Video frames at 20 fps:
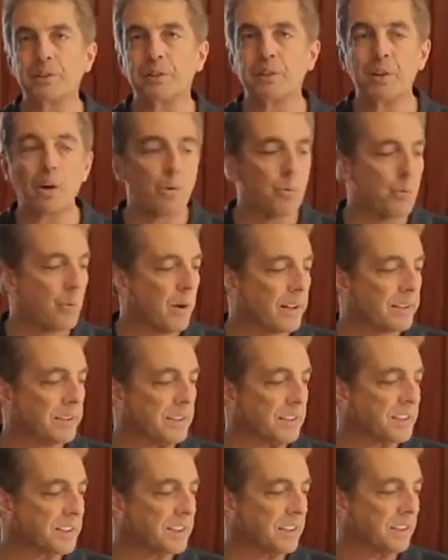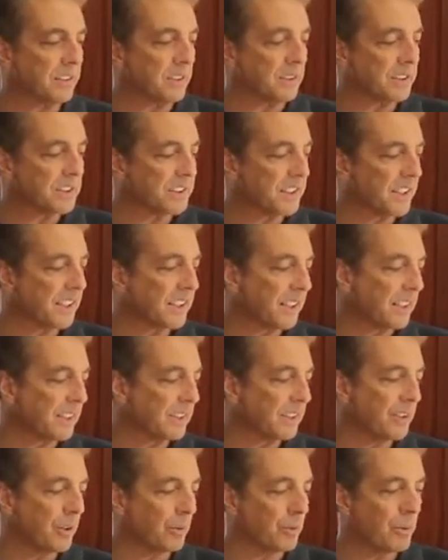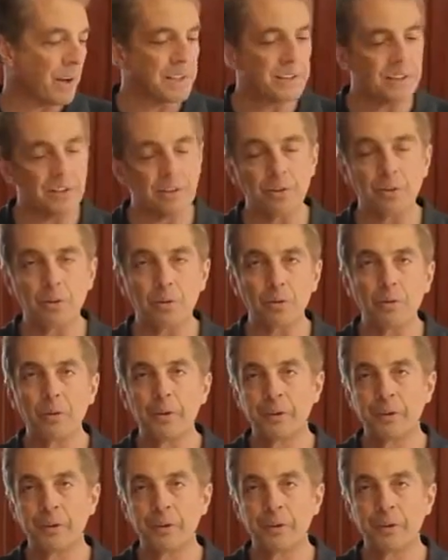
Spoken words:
don't want the sealer sticking to the residue.